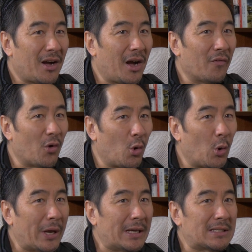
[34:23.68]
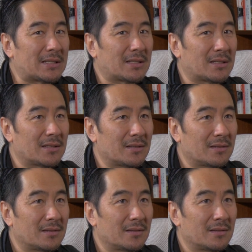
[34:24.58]
I've always
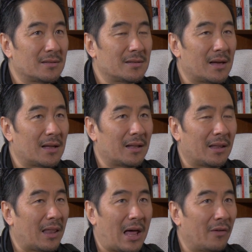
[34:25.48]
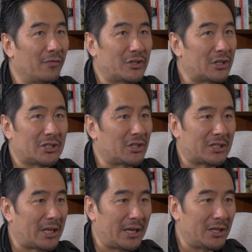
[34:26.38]
loved to
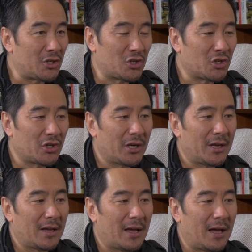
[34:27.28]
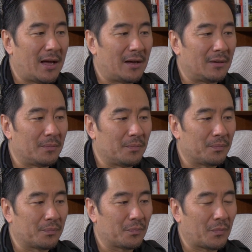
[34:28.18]
teach.
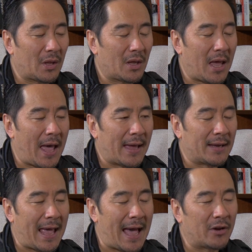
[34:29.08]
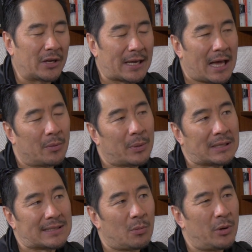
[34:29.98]
And how did it come
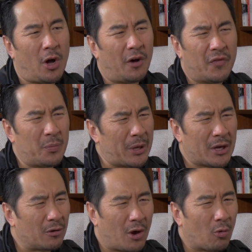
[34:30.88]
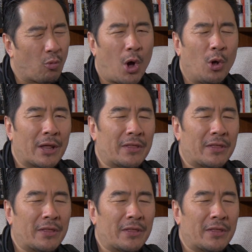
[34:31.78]
in? Someone offered me a role.